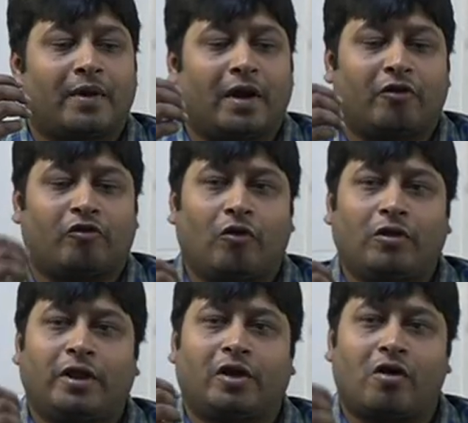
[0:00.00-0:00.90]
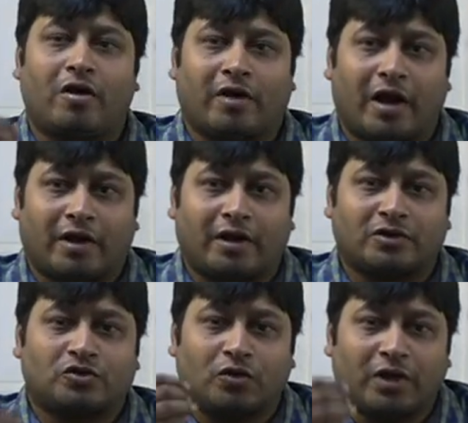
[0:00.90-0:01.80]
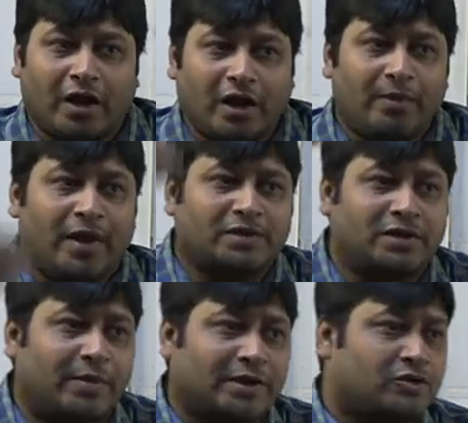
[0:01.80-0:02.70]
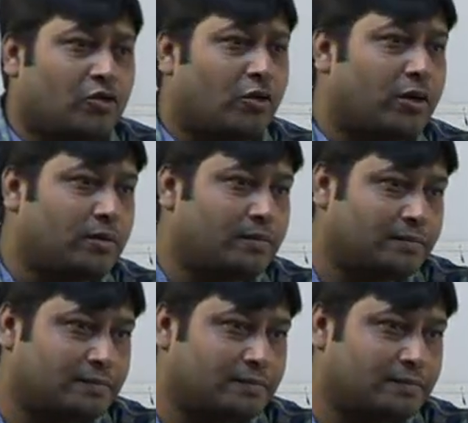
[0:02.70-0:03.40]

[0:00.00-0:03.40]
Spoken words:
control the contractor so that he makes the best road,